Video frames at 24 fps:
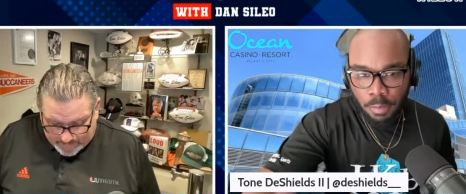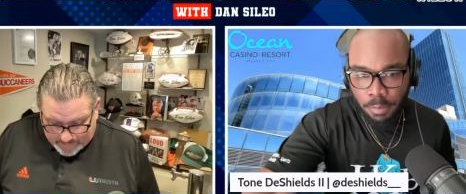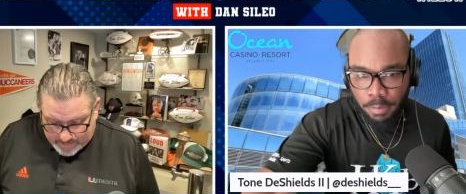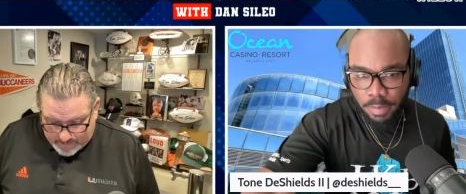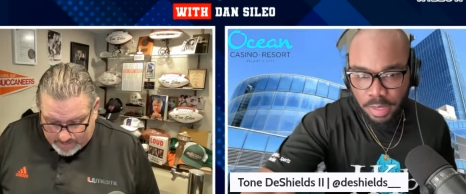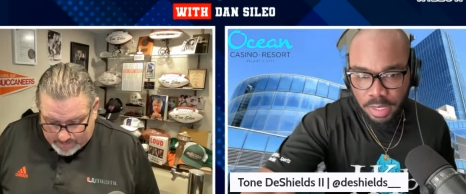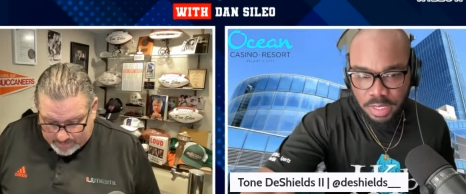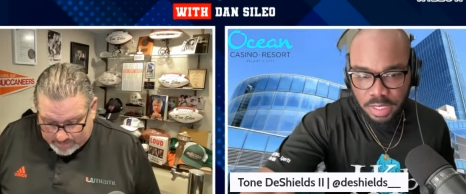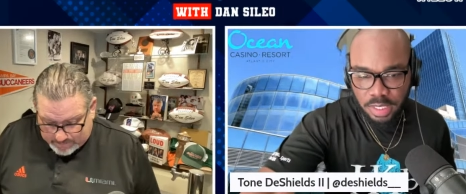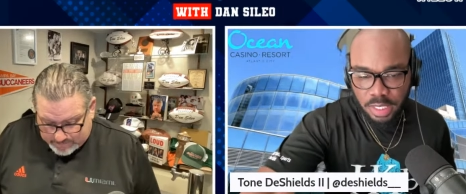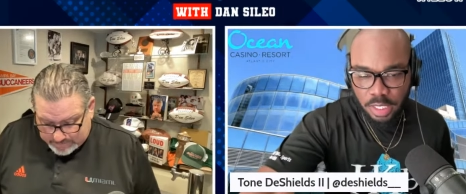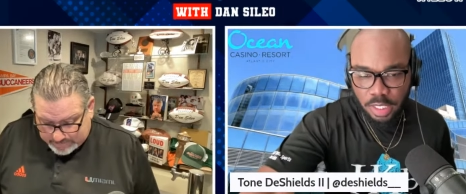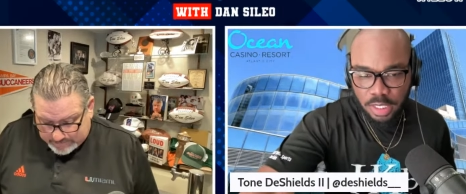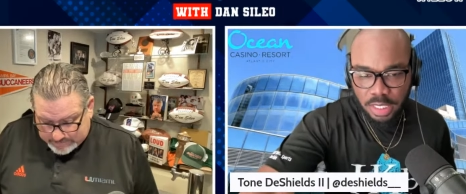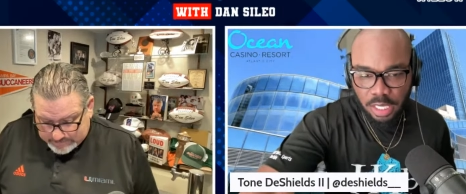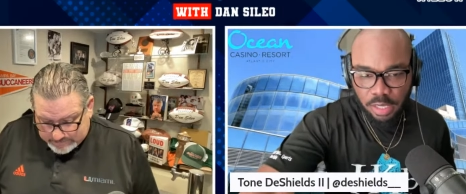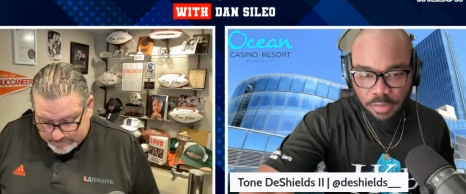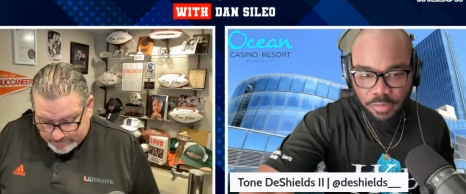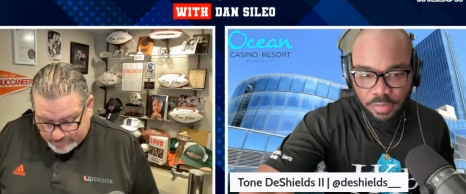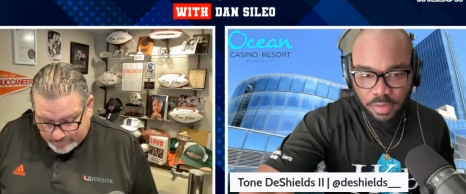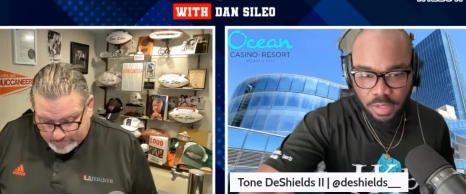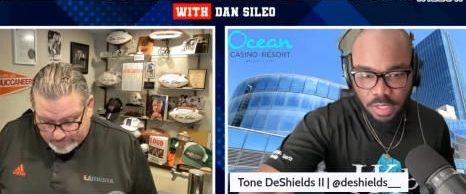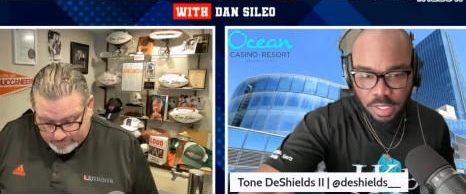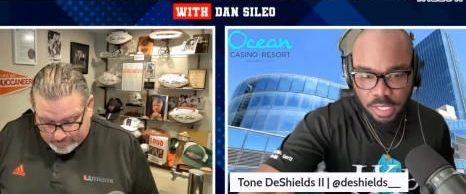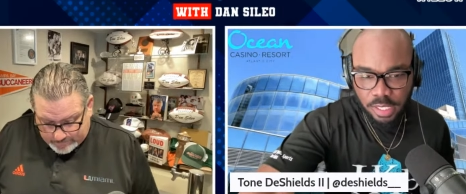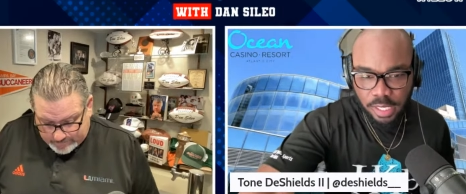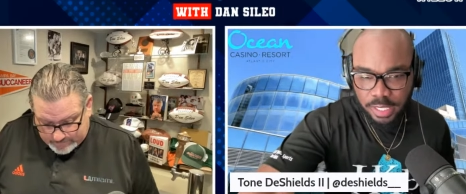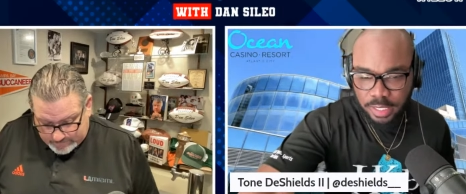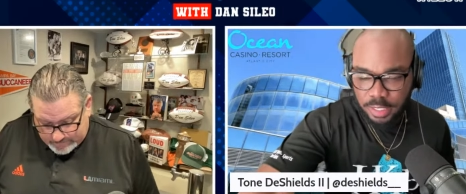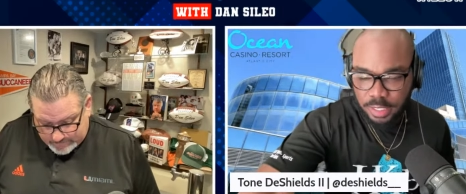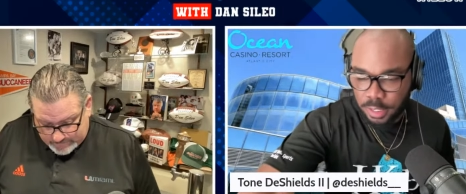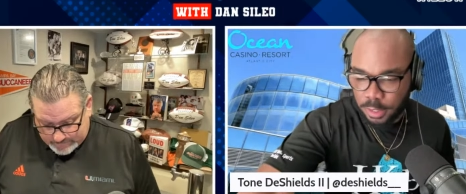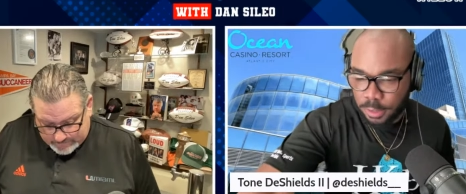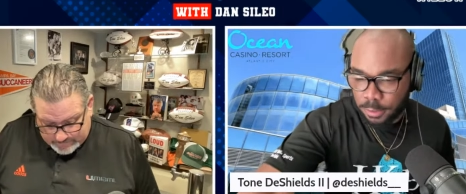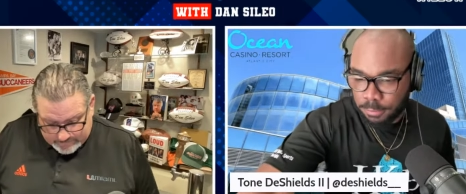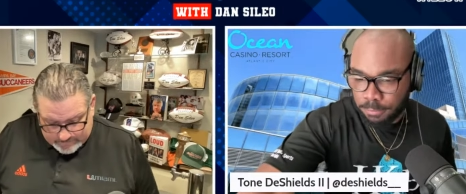Speaker 1: Big sales. How you feeling today,
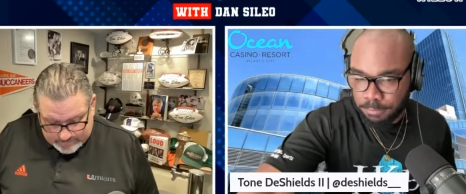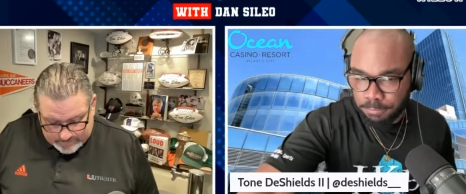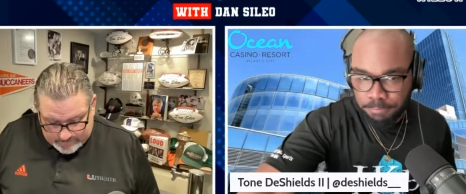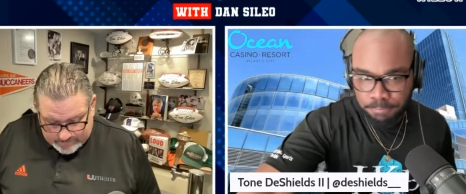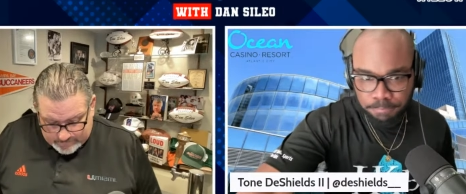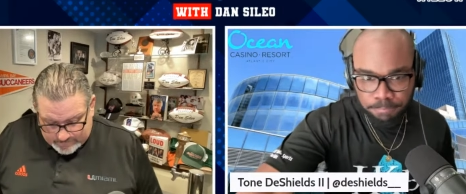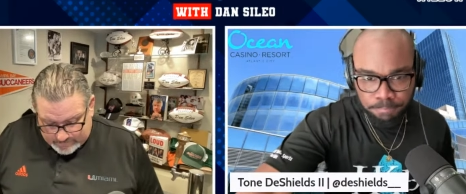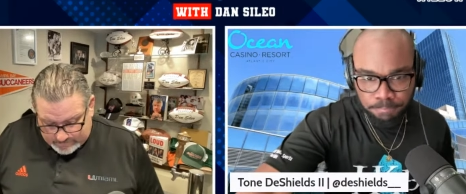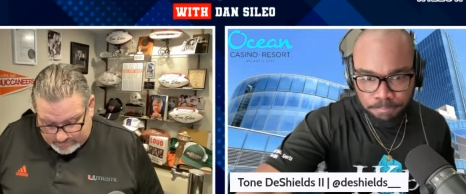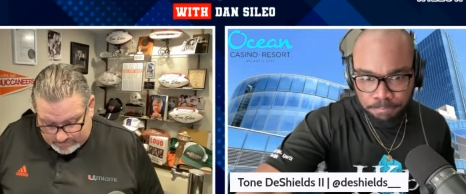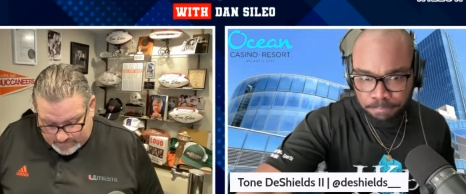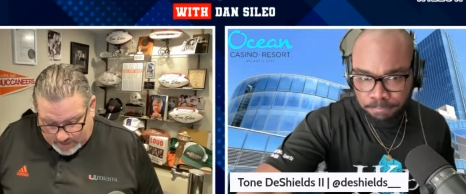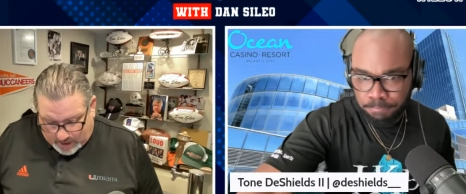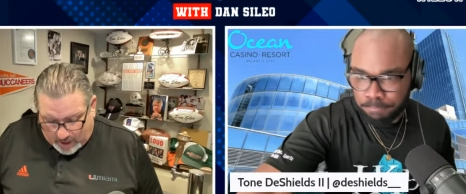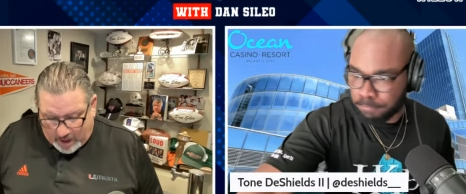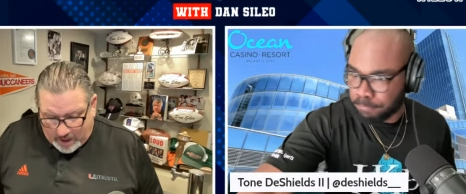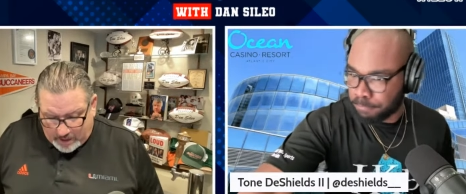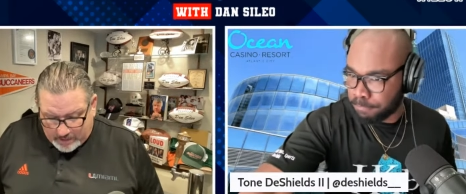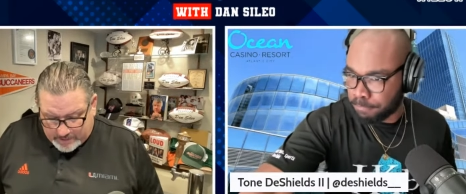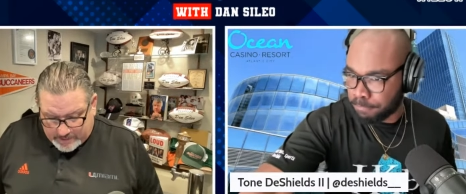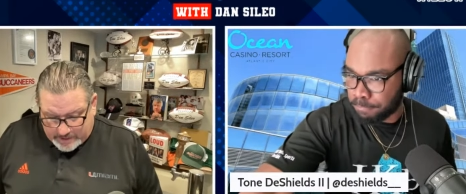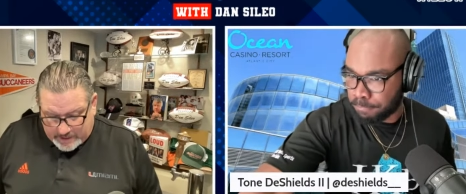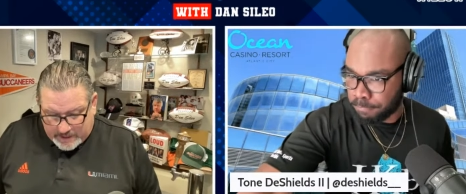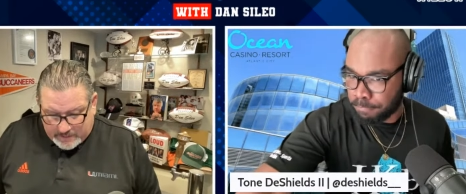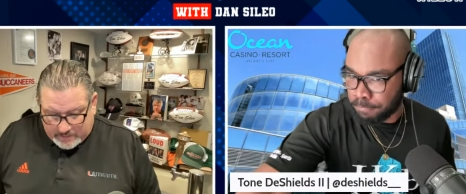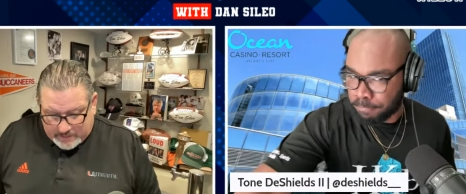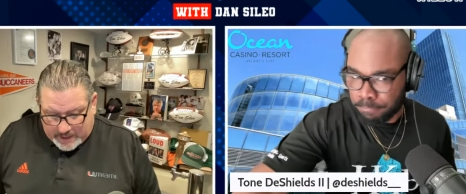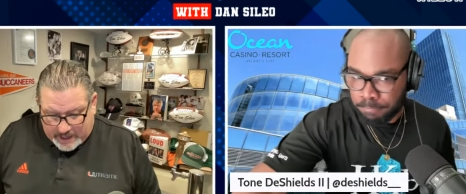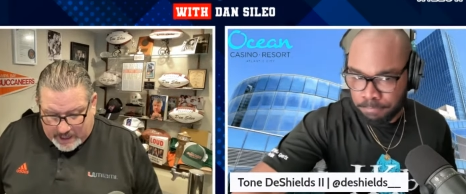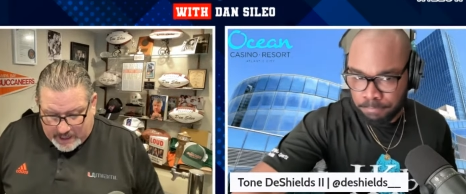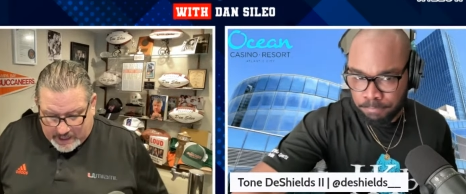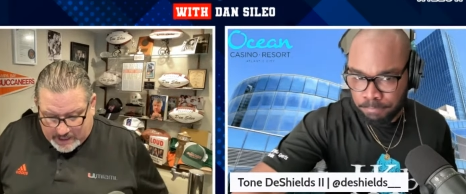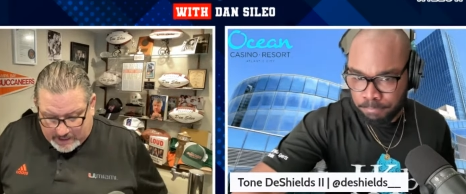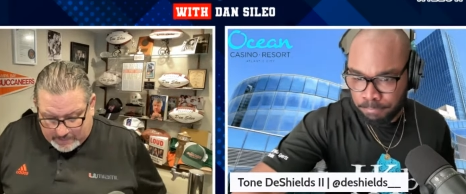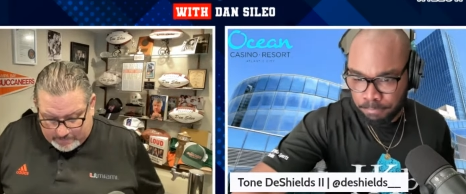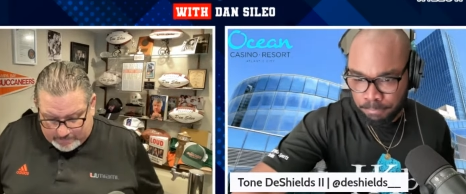sir?
Speaker 2: All good.
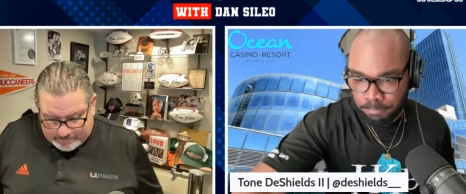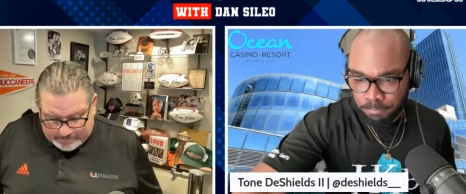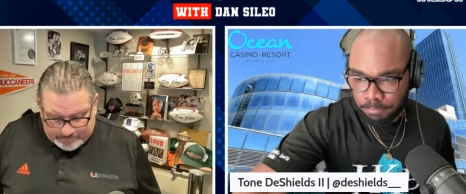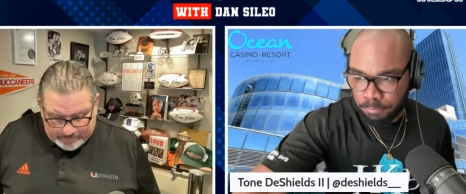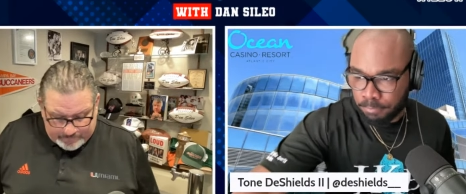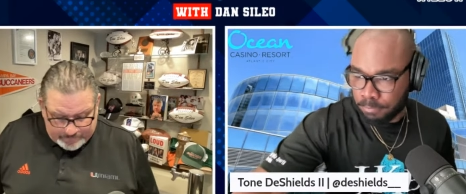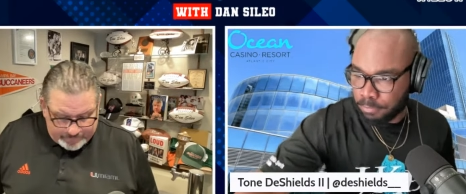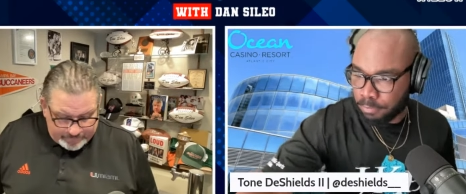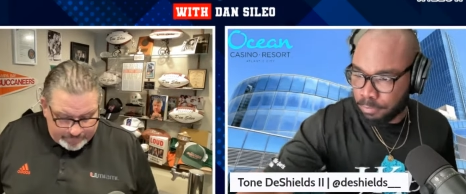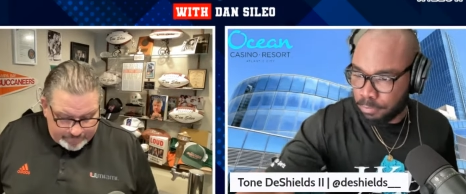Um,